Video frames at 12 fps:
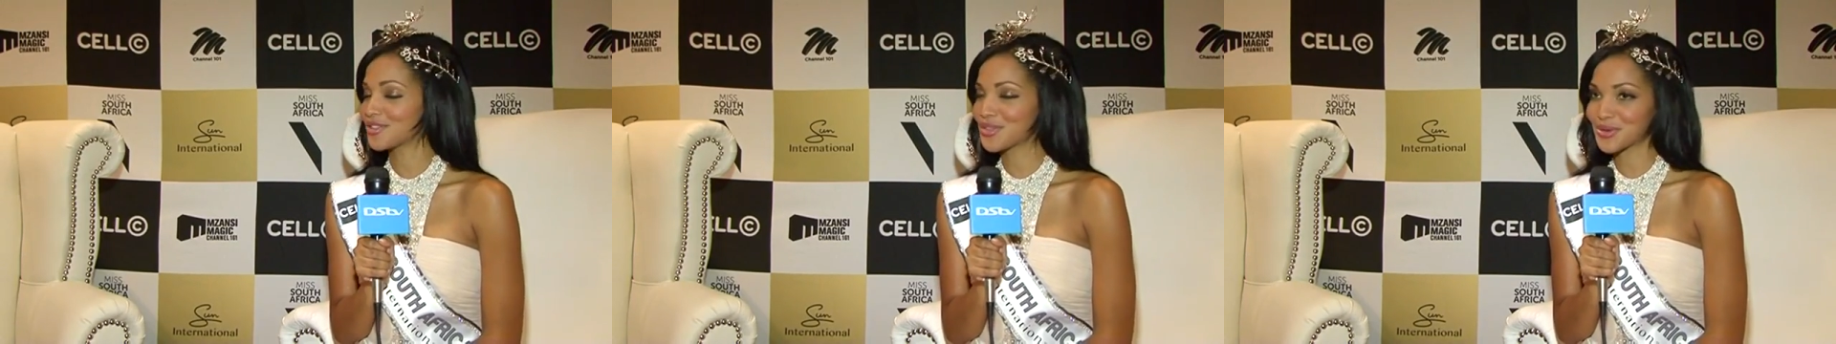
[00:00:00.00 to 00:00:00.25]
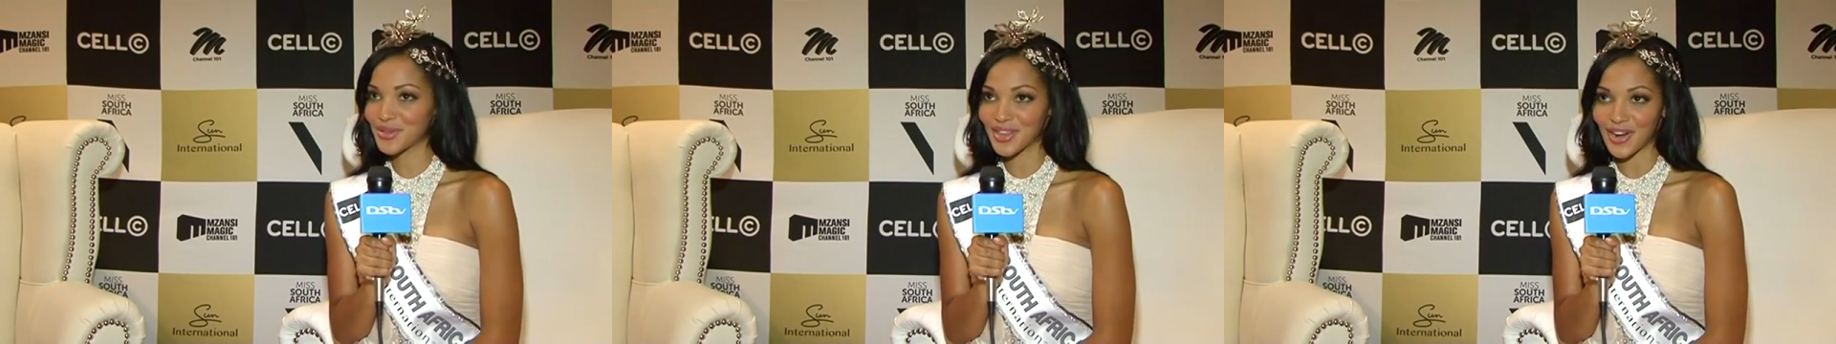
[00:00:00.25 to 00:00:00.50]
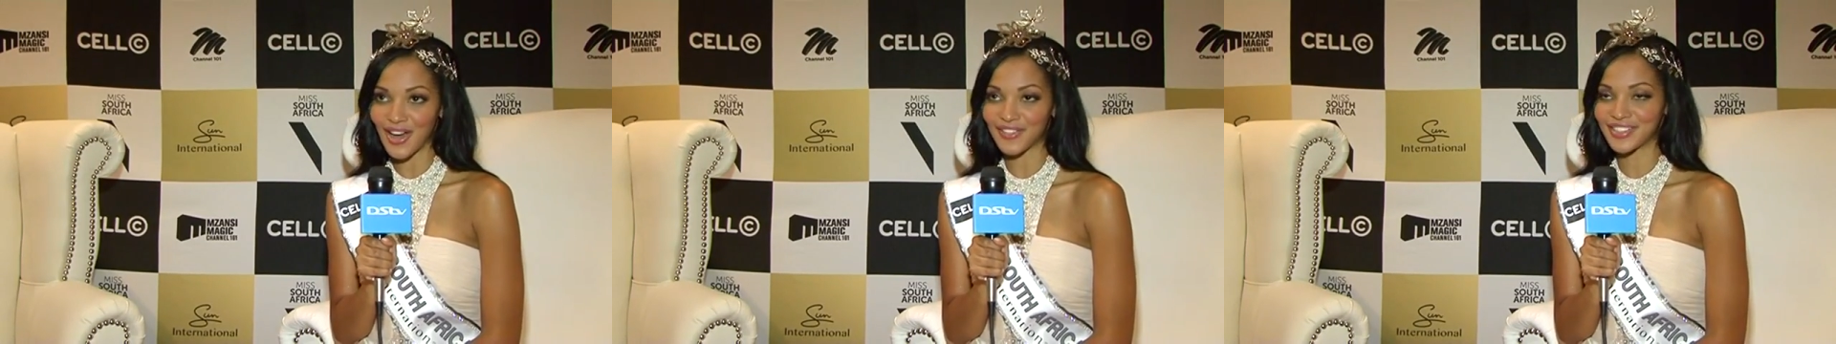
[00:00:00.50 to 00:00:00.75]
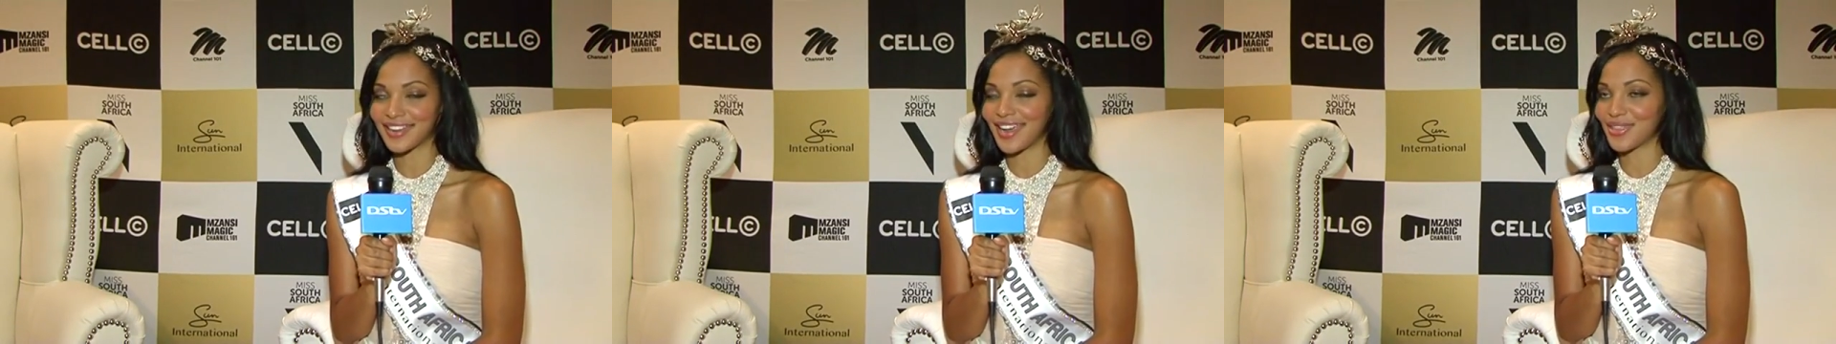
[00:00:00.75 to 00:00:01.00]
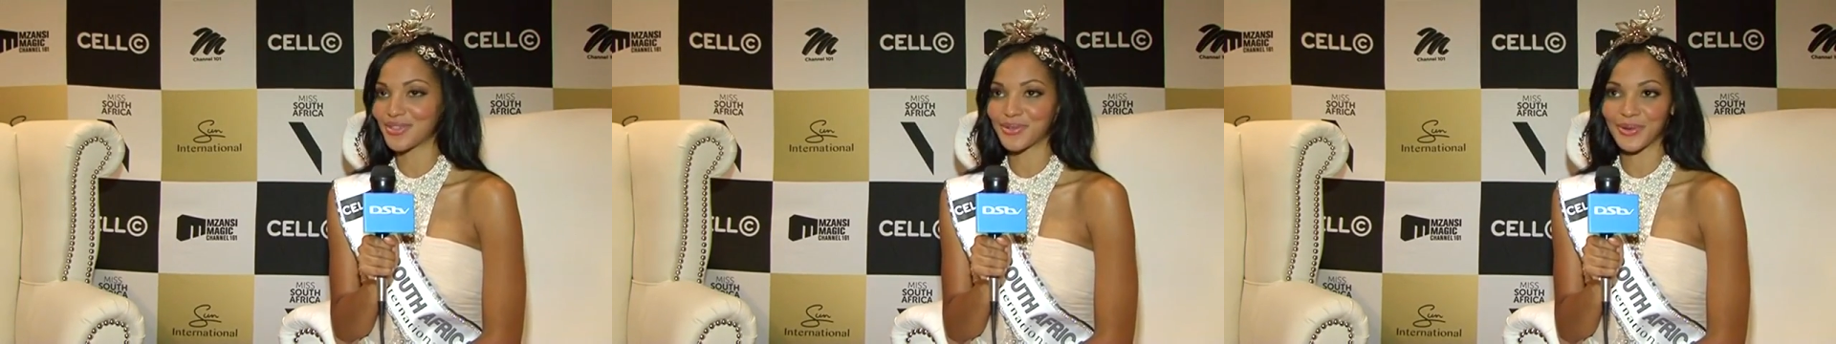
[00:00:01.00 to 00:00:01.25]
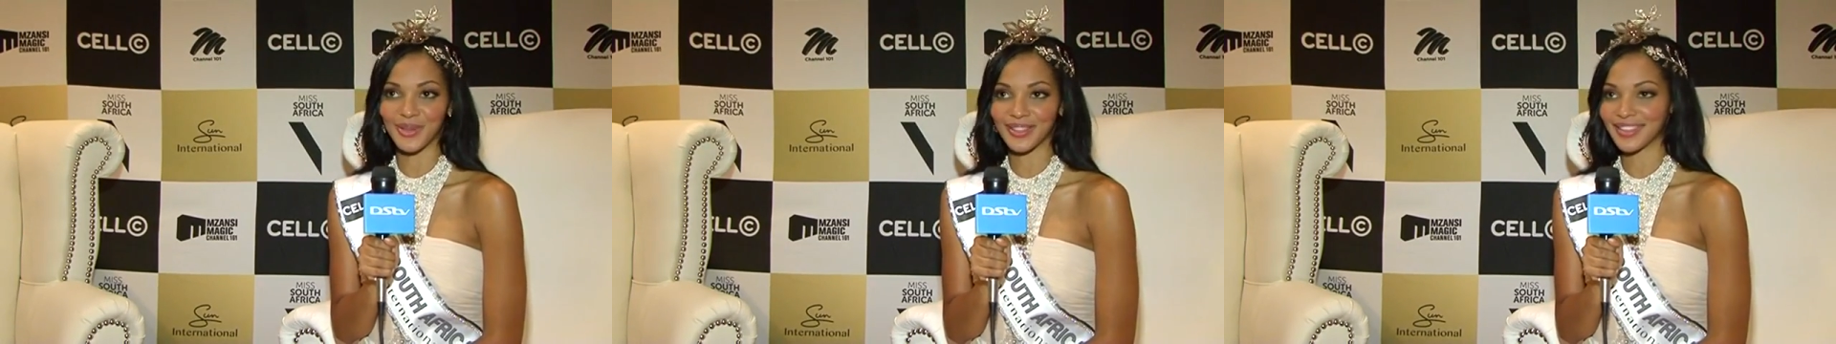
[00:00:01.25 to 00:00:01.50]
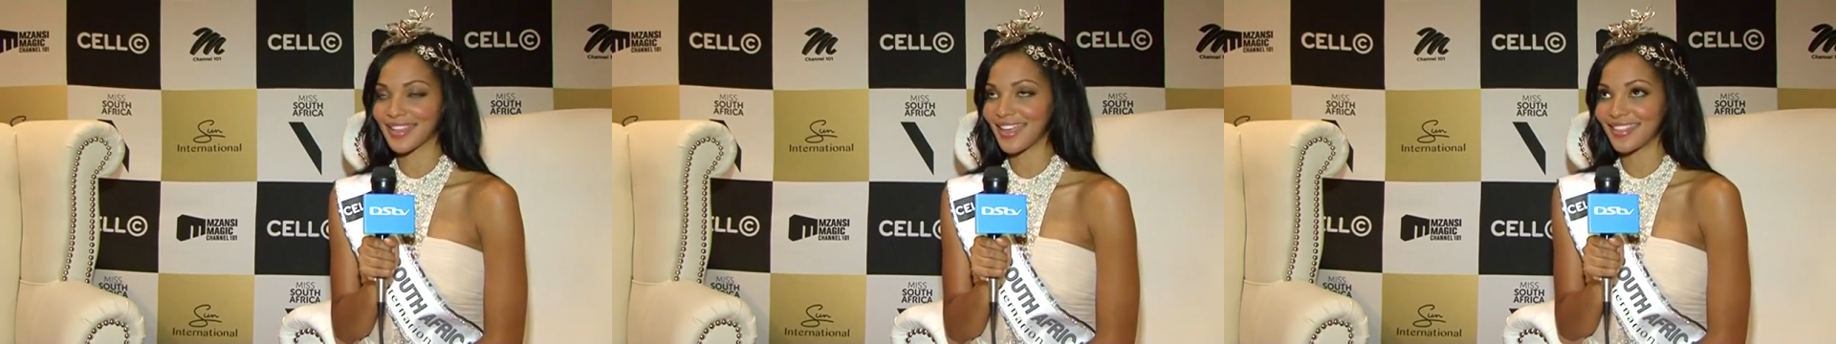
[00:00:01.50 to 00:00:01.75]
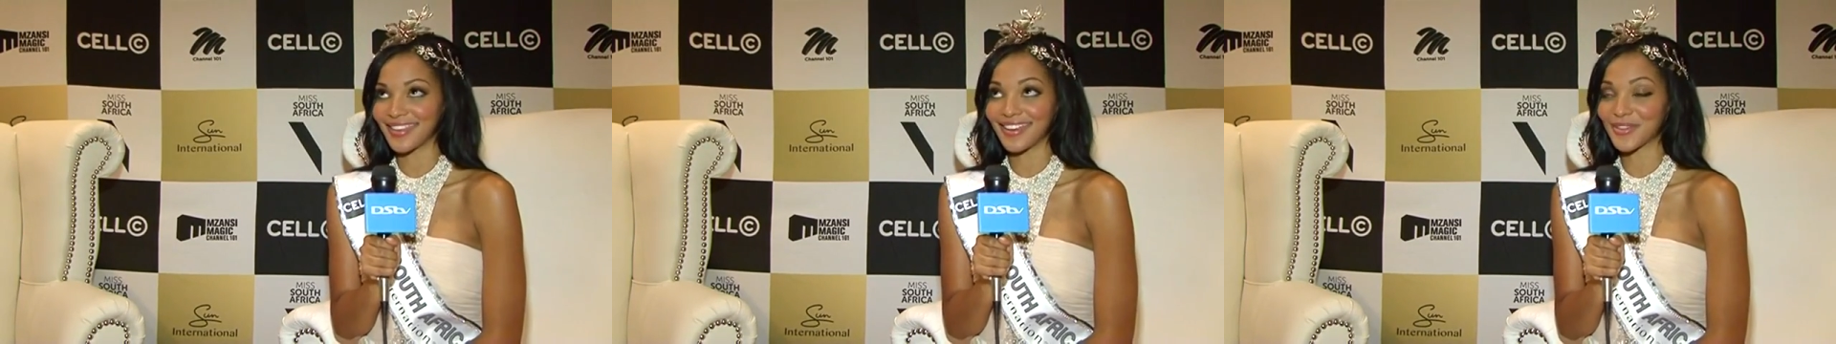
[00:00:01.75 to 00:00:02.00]
through the laughter and through all
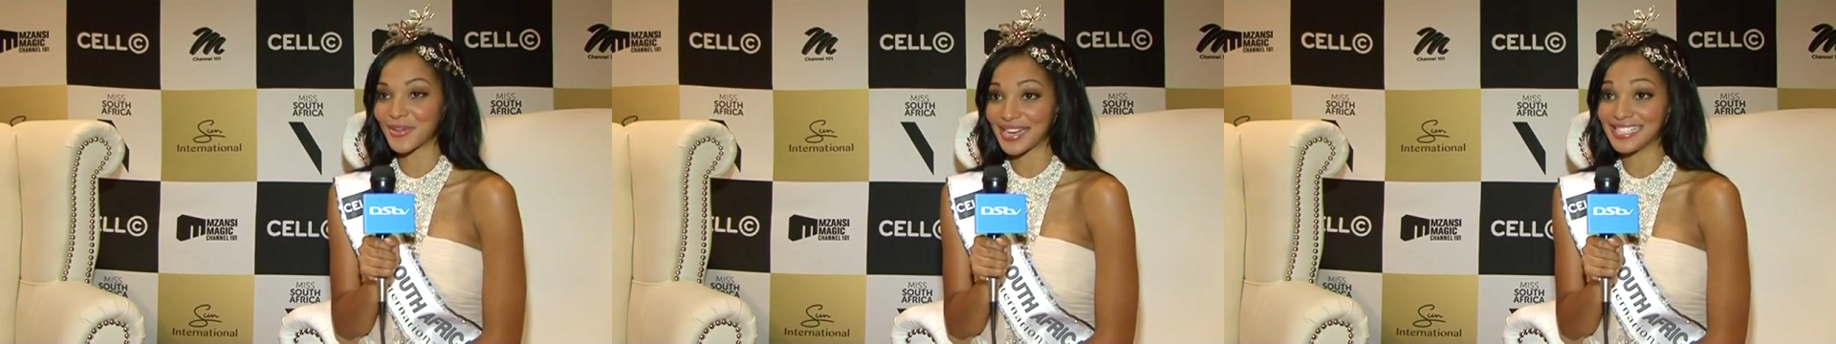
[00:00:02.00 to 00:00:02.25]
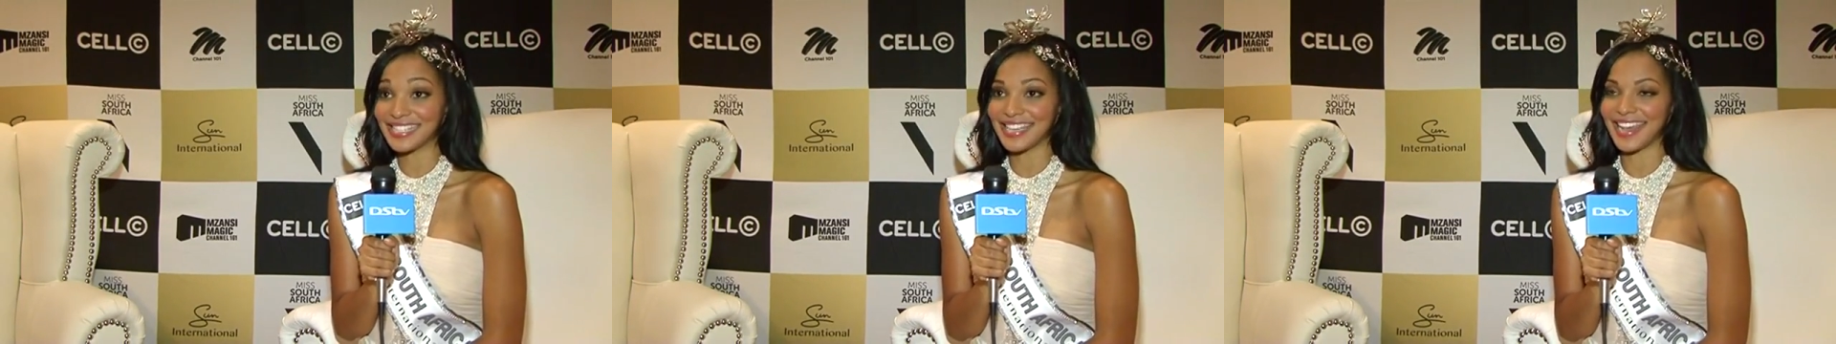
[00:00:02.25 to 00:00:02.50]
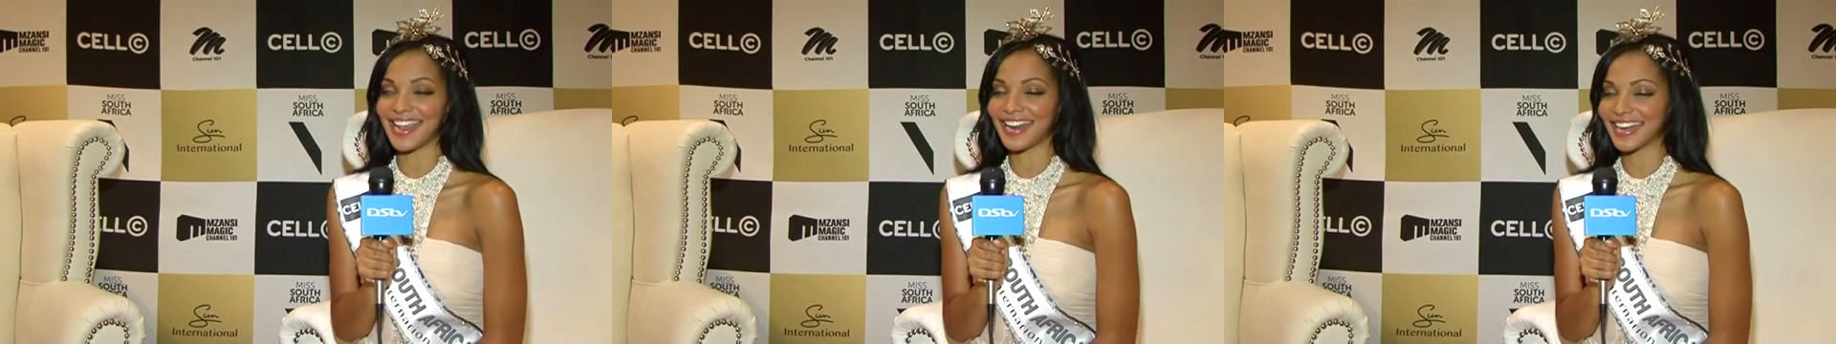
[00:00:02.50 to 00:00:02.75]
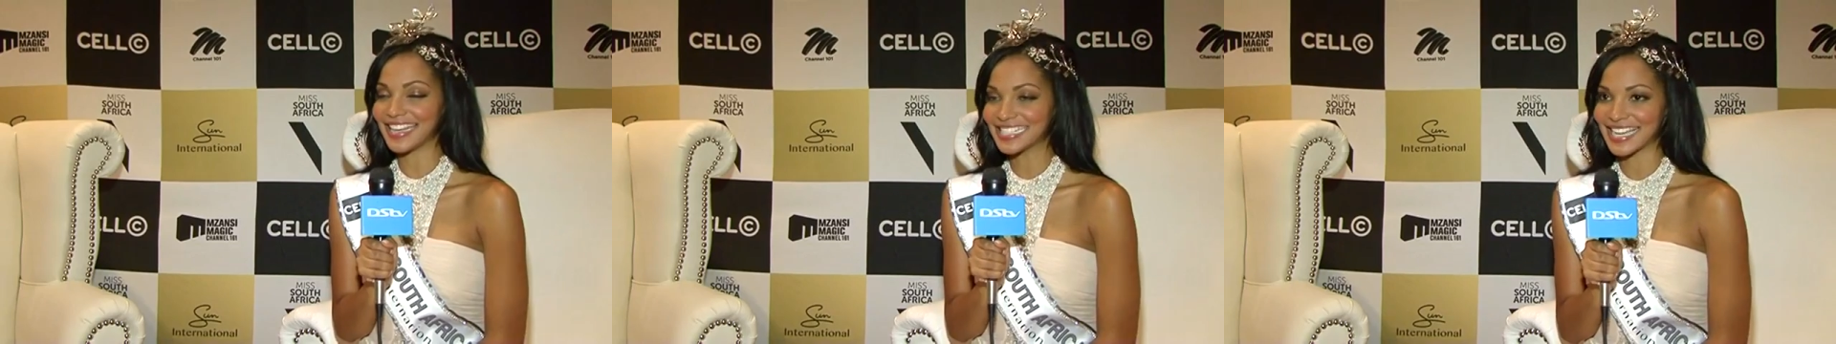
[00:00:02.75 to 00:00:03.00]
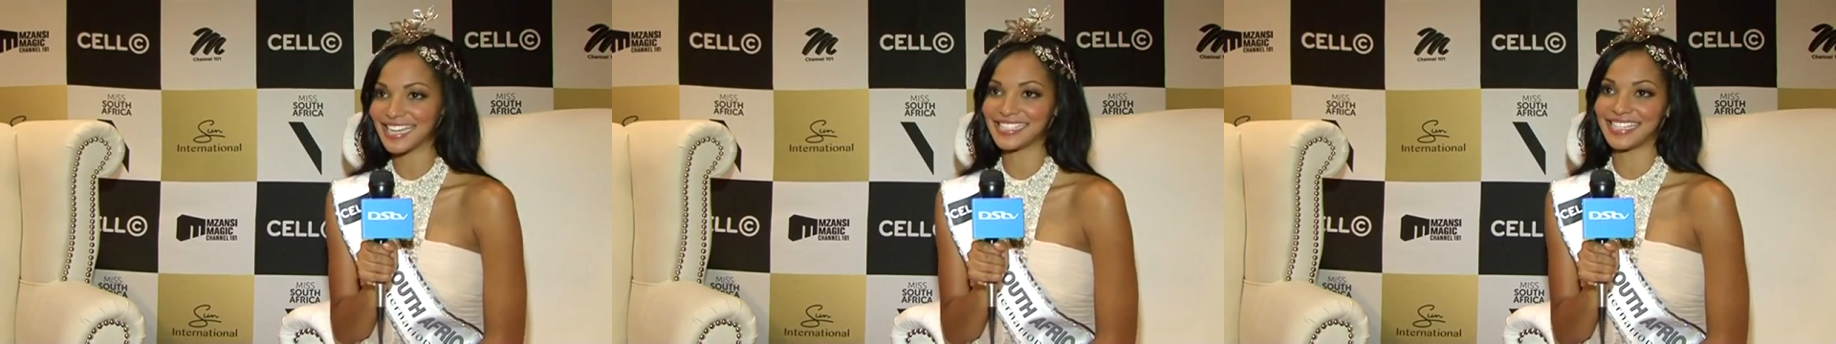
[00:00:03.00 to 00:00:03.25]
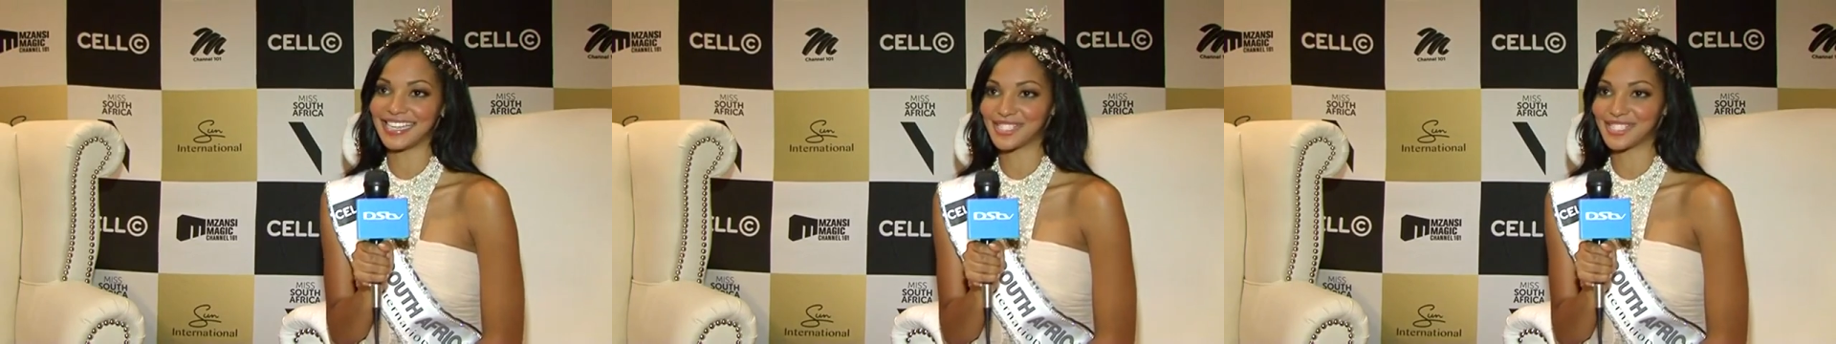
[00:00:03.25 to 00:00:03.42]
the crazy and exciting